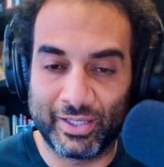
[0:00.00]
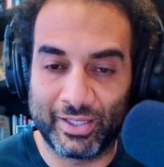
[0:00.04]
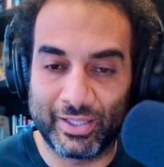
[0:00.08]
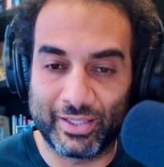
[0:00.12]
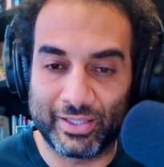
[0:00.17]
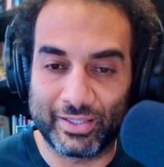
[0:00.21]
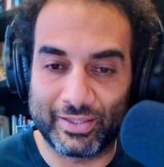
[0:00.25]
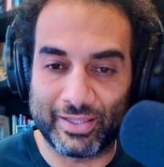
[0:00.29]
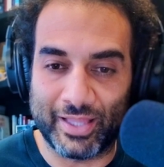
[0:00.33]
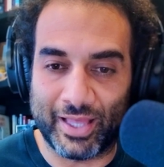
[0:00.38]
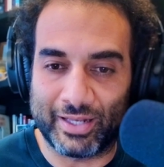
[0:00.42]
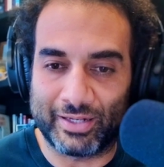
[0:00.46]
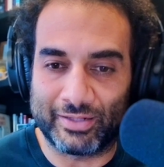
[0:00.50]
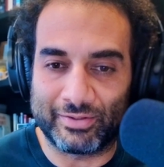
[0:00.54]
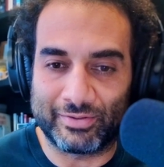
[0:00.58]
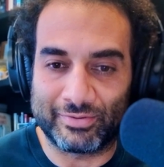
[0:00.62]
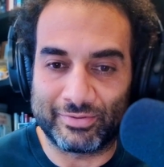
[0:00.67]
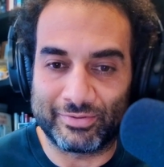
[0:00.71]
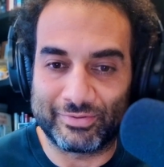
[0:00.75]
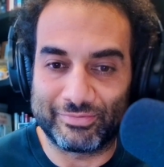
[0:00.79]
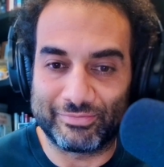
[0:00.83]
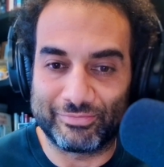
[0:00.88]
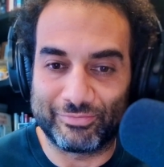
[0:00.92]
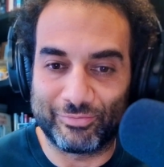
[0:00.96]

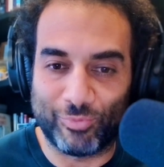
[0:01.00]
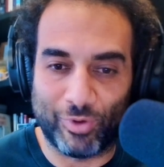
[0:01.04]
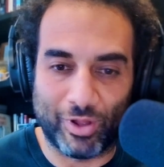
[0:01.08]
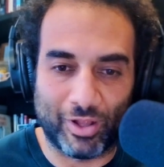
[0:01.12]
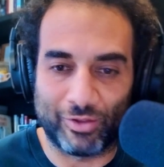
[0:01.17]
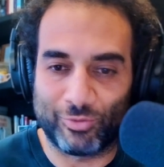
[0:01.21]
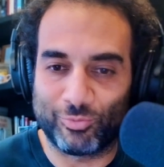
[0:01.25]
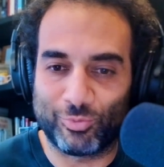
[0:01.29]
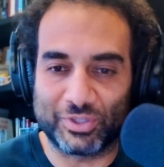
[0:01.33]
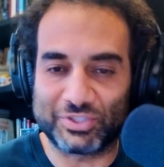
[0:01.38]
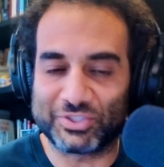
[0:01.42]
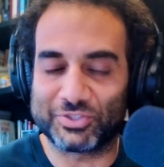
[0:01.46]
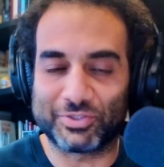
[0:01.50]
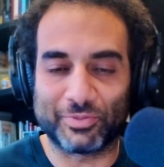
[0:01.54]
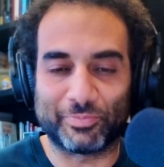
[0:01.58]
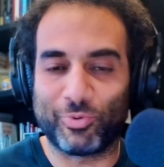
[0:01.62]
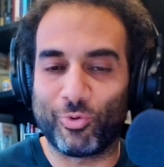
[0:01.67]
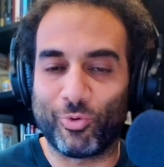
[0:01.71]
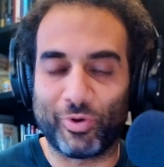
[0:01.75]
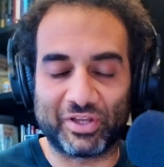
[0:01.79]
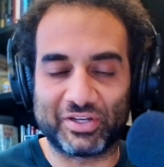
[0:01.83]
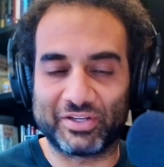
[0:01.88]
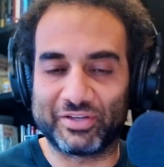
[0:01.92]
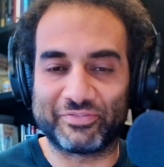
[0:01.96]
then, well, what's the
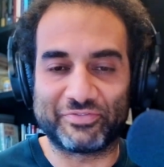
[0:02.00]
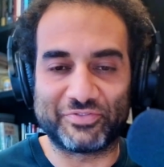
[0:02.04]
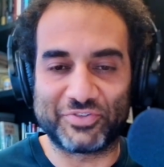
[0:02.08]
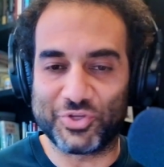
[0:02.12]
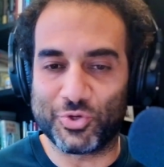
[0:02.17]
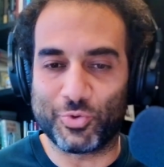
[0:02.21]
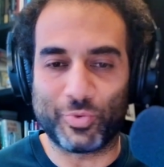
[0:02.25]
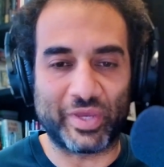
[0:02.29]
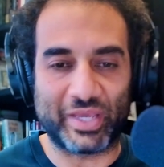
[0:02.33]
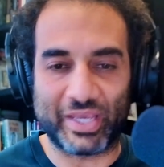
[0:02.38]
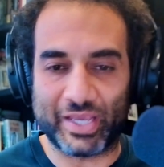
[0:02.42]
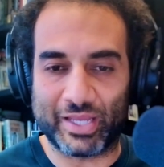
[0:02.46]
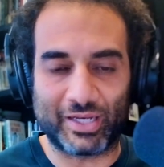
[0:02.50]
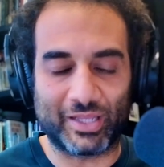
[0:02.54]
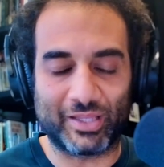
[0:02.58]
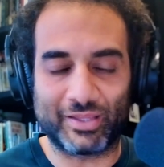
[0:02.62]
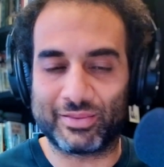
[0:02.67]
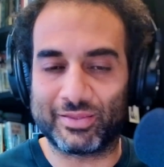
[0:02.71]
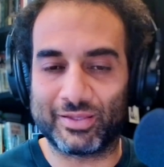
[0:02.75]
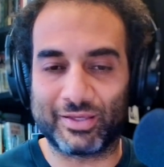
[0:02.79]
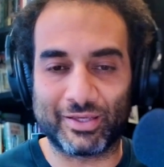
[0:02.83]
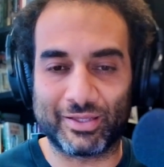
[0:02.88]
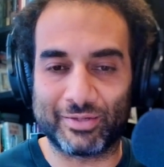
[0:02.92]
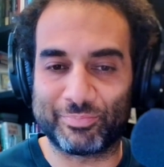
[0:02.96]
point of doing
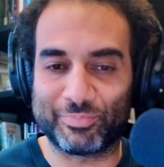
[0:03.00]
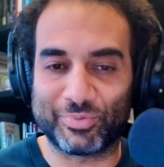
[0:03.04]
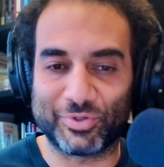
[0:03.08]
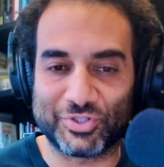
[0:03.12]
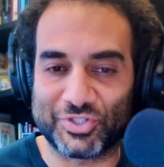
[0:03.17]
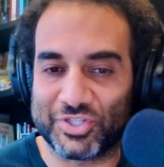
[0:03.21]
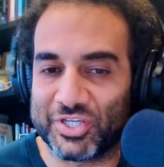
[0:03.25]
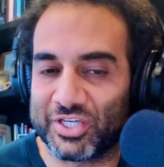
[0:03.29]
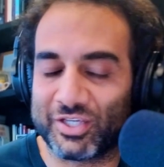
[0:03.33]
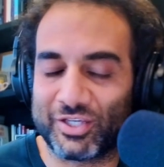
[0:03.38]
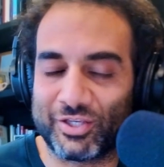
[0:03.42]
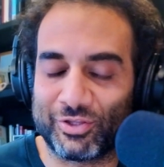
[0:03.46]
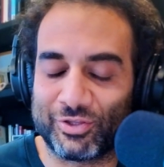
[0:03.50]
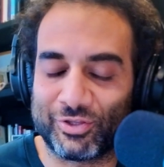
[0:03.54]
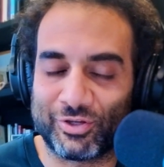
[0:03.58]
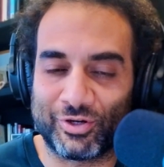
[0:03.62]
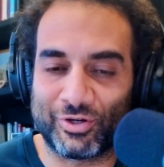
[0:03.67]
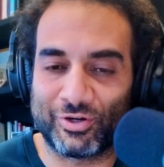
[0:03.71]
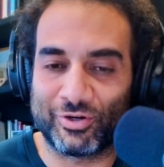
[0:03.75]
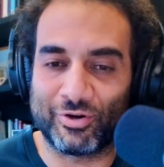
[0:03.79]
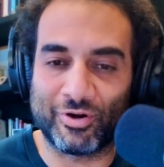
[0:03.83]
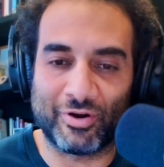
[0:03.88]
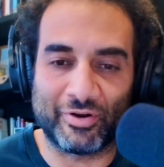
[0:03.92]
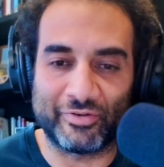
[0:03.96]
anything in
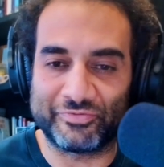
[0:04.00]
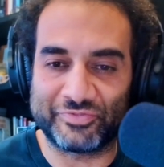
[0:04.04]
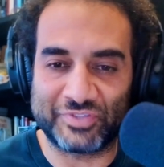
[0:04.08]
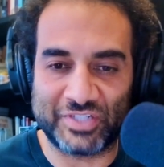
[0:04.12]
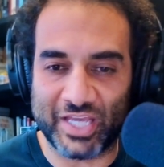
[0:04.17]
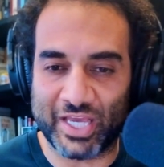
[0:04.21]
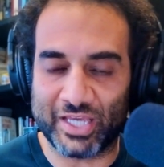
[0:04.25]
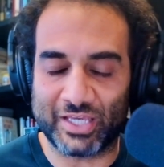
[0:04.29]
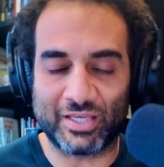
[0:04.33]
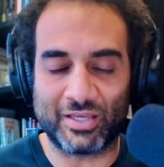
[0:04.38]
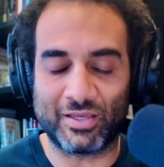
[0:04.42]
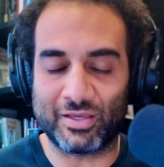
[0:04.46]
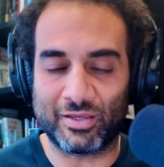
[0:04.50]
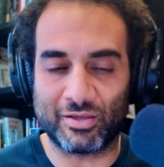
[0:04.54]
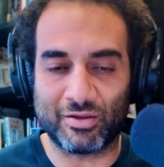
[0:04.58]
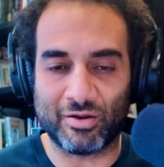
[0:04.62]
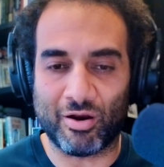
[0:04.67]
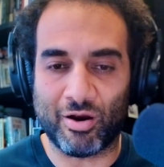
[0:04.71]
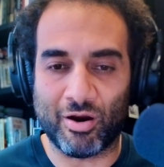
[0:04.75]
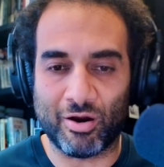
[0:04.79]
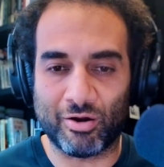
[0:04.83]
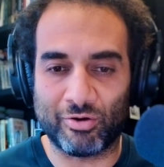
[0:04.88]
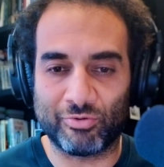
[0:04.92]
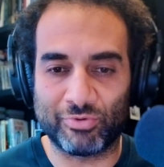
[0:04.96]
particular or of taking
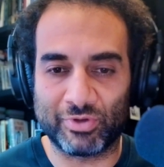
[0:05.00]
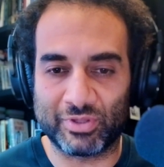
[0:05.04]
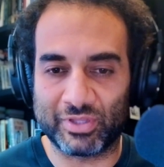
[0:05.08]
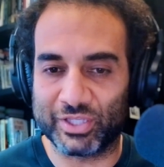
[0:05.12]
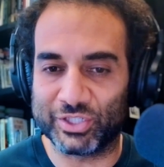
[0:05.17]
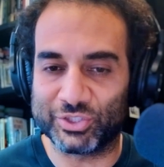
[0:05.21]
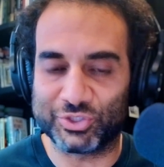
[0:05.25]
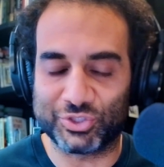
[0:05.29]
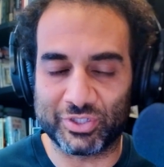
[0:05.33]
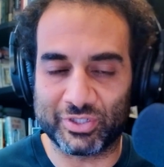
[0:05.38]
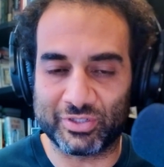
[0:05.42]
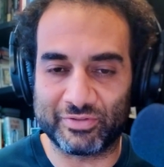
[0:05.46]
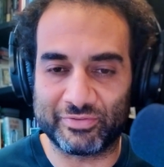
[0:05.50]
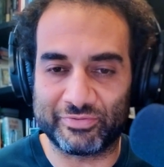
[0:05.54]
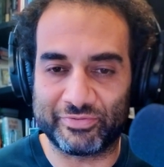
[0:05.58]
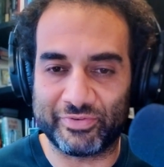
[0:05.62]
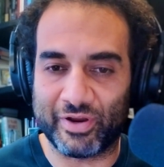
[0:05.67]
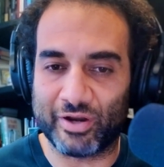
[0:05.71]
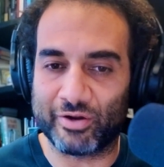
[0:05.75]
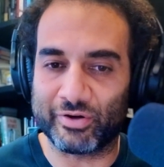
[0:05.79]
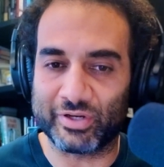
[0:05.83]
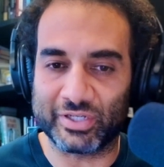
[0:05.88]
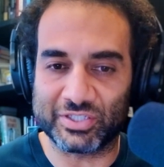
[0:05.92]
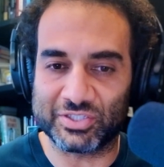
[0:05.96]
our religion
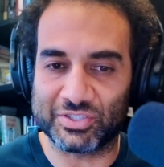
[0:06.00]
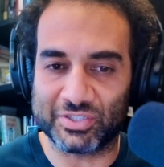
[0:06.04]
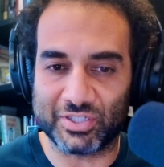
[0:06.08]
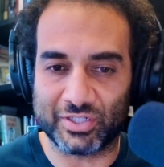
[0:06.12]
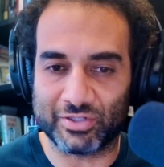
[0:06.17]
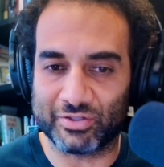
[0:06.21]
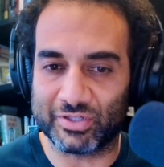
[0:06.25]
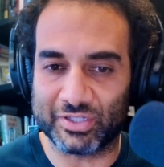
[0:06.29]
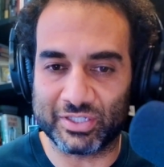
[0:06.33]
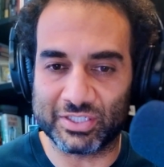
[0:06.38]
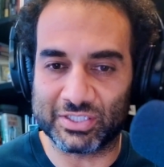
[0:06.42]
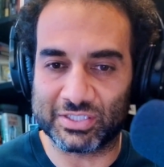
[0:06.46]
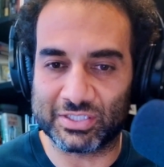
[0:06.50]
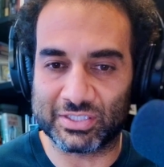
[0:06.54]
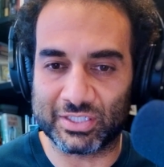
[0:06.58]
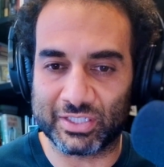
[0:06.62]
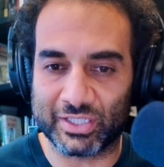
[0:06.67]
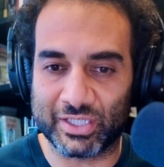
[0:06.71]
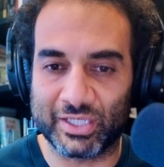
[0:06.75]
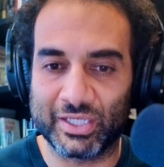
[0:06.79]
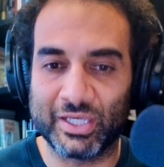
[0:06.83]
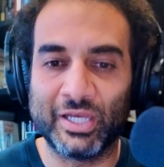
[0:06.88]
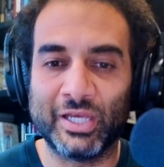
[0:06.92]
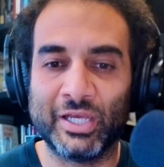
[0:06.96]
very
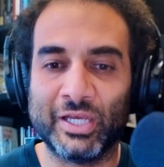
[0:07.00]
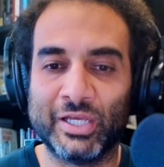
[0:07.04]
seriously?